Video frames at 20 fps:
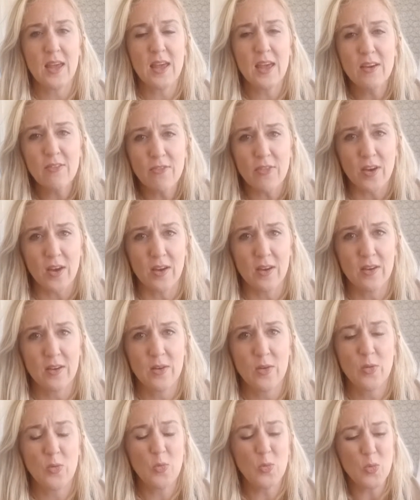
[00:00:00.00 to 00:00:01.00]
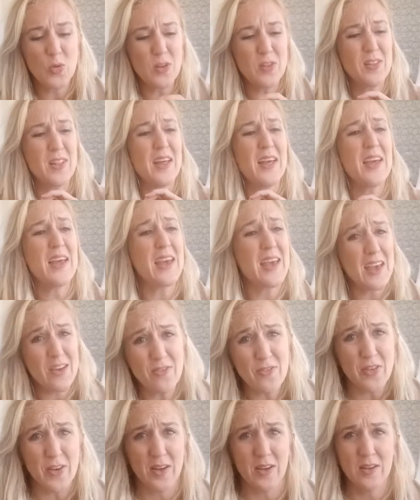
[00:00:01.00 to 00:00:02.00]
ever will
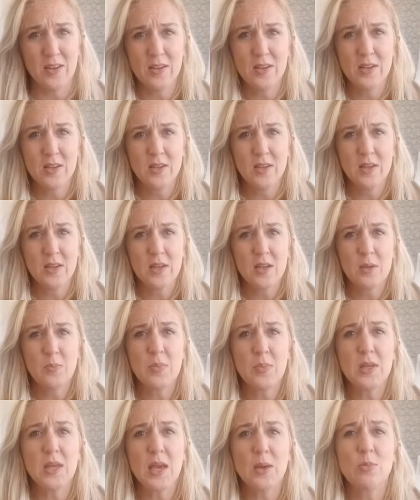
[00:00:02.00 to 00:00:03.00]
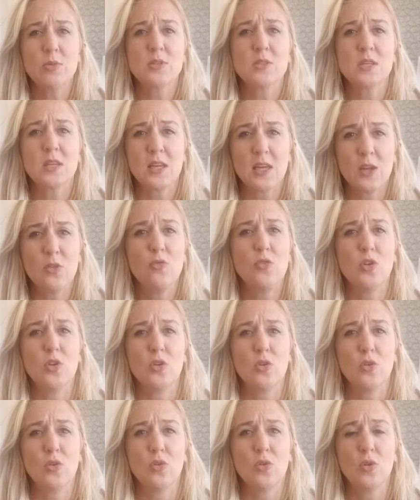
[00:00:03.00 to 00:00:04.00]
ever be able to give
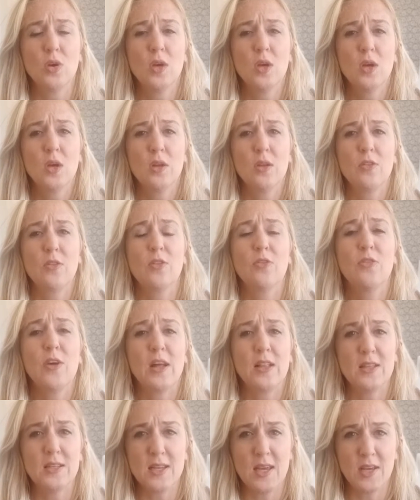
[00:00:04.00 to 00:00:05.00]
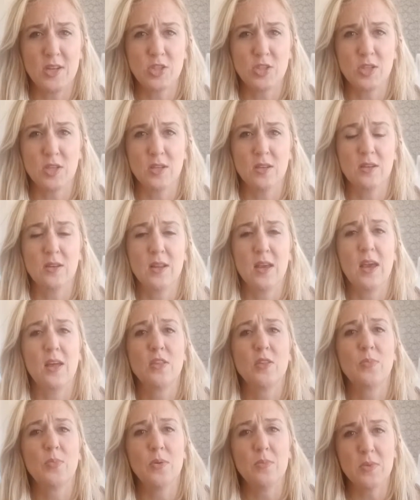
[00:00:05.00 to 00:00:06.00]
you the validation
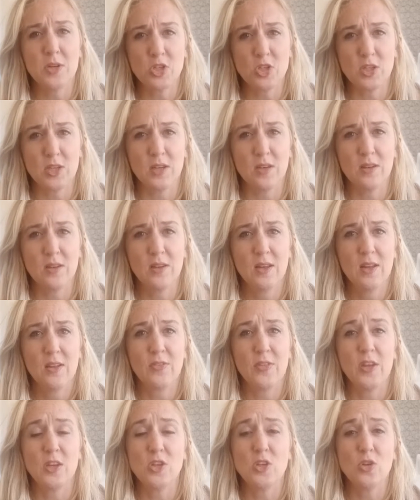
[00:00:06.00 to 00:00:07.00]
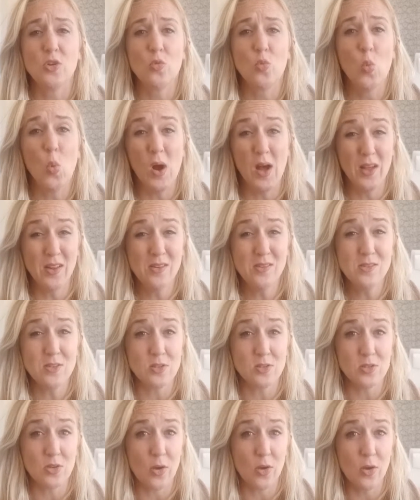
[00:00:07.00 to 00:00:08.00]
and the permission that you one
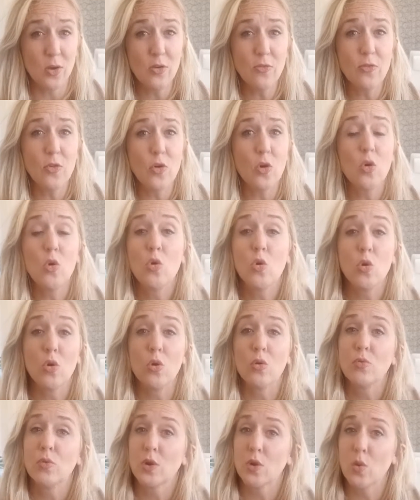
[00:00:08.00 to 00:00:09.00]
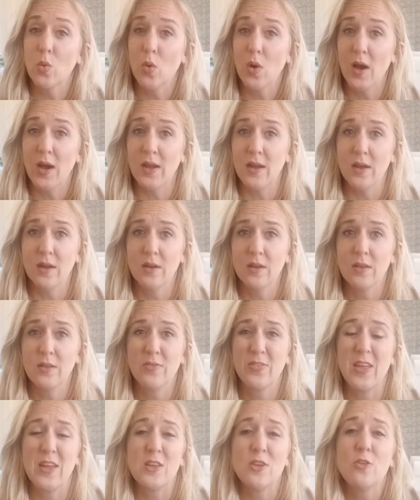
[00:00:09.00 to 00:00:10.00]
deserve or require
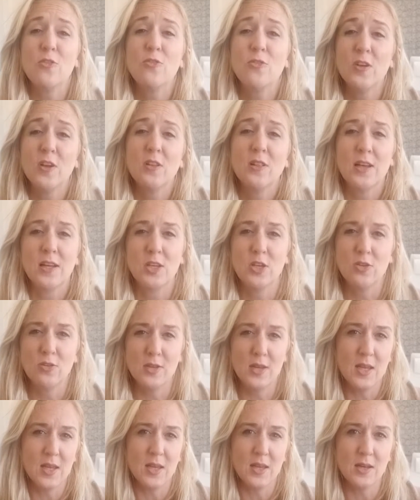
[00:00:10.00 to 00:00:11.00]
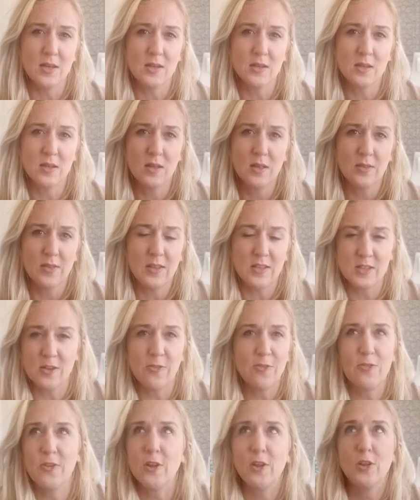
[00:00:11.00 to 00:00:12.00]
that you feel like you need to
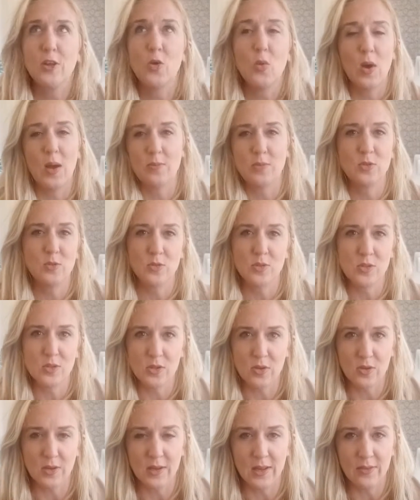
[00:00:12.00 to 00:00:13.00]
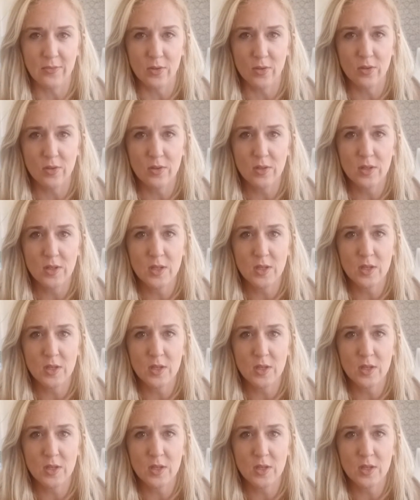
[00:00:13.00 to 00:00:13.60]
fill you up to a certain level.